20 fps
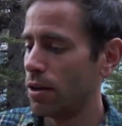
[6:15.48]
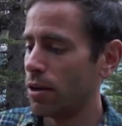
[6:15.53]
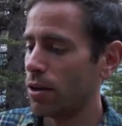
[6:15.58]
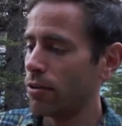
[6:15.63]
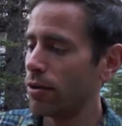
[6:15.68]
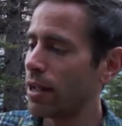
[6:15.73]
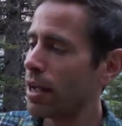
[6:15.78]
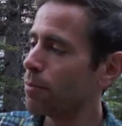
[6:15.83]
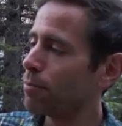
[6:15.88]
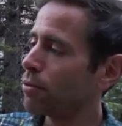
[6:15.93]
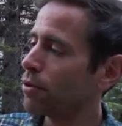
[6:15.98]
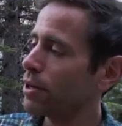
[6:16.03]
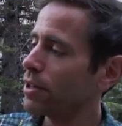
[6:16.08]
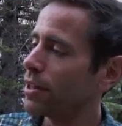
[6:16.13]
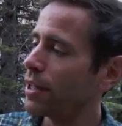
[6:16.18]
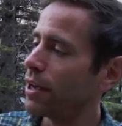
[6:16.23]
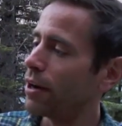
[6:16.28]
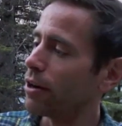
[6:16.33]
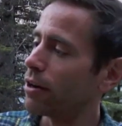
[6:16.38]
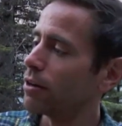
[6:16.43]
Look how pretty
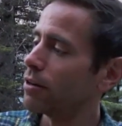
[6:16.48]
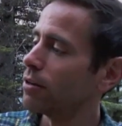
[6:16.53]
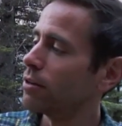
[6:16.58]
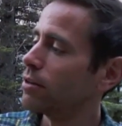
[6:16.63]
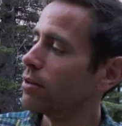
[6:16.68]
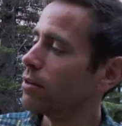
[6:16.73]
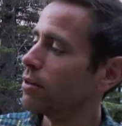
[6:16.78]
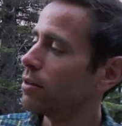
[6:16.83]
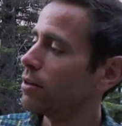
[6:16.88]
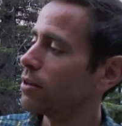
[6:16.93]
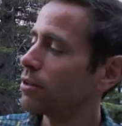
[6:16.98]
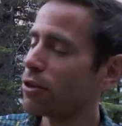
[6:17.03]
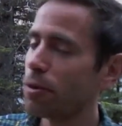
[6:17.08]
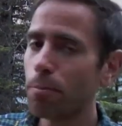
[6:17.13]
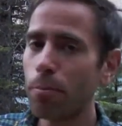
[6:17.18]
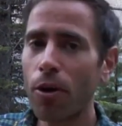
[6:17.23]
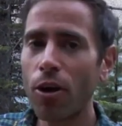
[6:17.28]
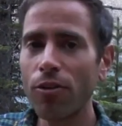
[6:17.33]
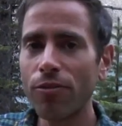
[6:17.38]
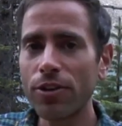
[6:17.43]
they are. They're
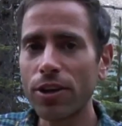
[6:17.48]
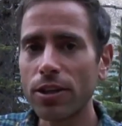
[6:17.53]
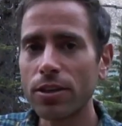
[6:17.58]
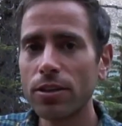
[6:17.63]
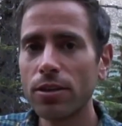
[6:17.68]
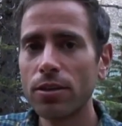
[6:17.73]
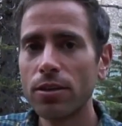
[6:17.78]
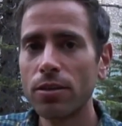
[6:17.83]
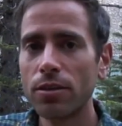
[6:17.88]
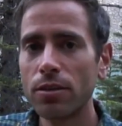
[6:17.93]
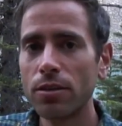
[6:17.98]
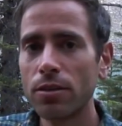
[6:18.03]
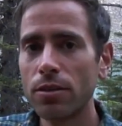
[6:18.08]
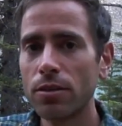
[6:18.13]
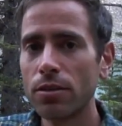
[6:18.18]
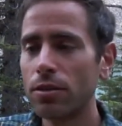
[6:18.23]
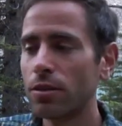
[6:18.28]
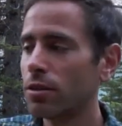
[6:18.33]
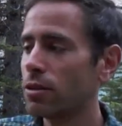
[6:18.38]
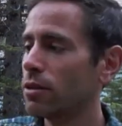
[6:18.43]
perfect.
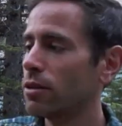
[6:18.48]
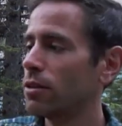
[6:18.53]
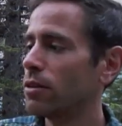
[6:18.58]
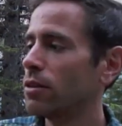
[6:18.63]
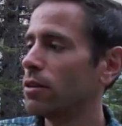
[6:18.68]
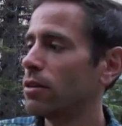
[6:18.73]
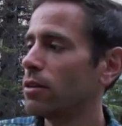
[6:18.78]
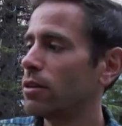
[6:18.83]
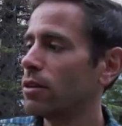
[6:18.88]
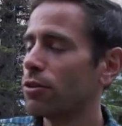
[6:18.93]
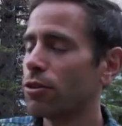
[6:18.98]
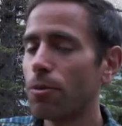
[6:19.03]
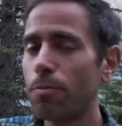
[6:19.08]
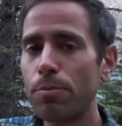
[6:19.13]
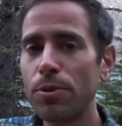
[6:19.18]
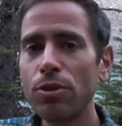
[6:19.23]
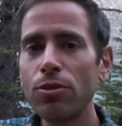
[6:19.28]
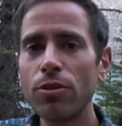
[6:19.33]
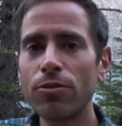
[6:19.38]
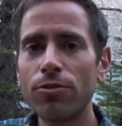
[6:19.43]
They're
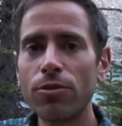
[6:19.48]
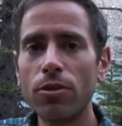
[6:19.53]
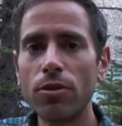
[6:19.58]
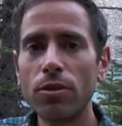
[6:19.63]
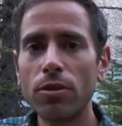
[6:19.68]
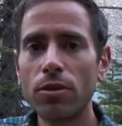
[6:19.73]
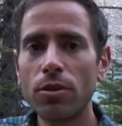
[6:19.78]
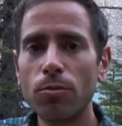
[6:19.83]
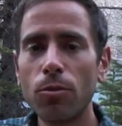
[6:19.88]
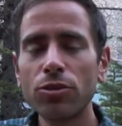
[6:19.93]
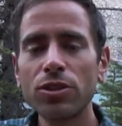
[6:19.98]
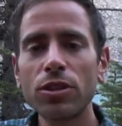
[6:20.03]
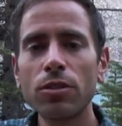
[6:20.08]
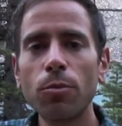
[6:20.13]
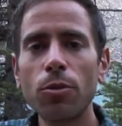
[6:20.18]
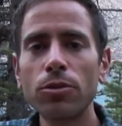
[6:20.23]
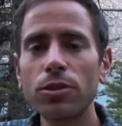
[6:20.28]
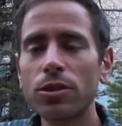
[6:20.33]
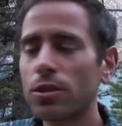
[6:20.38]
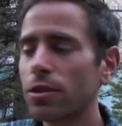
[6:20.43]
beautiful.
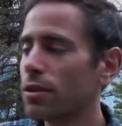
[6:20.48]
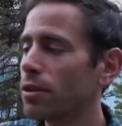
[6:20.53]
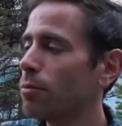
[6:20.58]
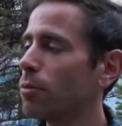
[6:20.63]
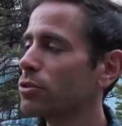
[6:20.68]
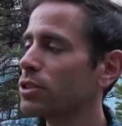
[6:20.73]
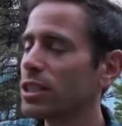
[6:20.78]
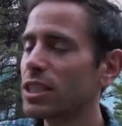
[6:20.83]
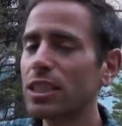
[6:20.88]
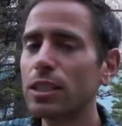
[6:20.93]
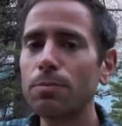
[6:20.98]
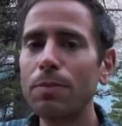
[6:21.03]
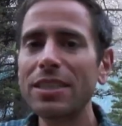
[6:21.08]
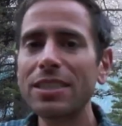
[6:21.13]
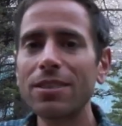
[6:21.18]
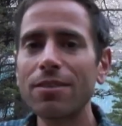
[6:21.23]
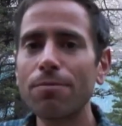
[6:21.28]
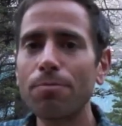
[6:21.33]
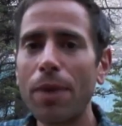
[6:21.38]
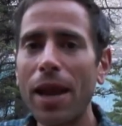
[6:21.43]
The most
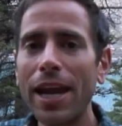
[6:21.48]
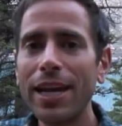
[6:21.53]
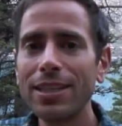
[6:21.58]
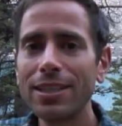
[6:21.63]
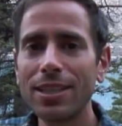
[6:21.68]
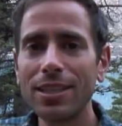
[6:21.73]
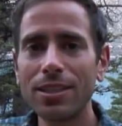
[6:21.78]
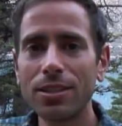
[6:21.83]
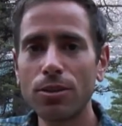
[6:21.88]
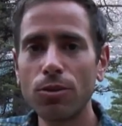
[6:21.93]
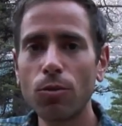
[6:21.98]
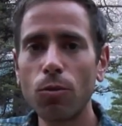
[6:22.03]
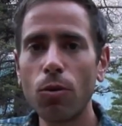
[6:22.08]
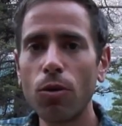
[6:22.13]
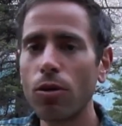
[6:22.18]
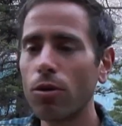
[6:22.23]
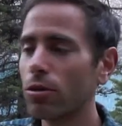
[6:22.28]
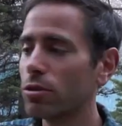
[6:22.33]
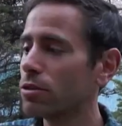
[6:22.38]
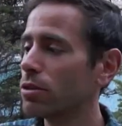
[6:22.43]
expensive paintings in the
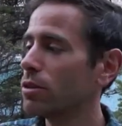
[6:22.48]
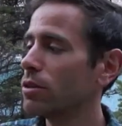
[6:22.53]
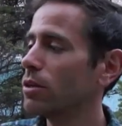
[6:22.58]
world